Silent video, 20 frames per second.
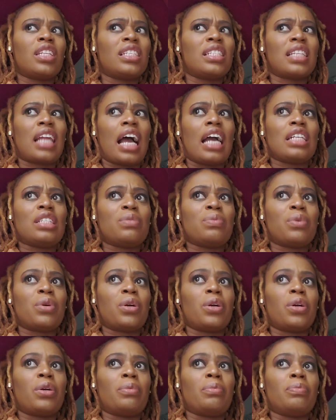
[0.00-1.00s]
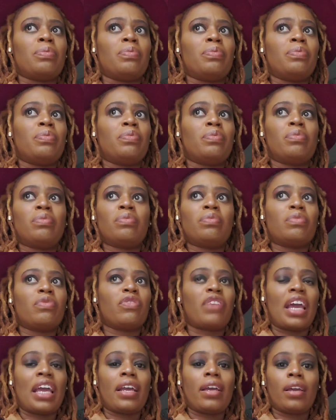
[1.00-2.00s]
slides were
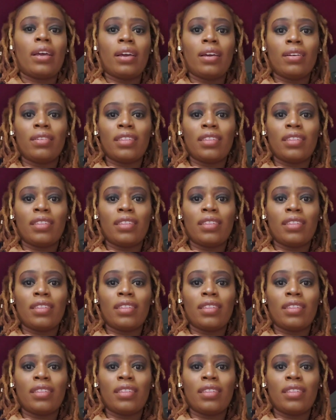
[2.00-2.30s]
fake,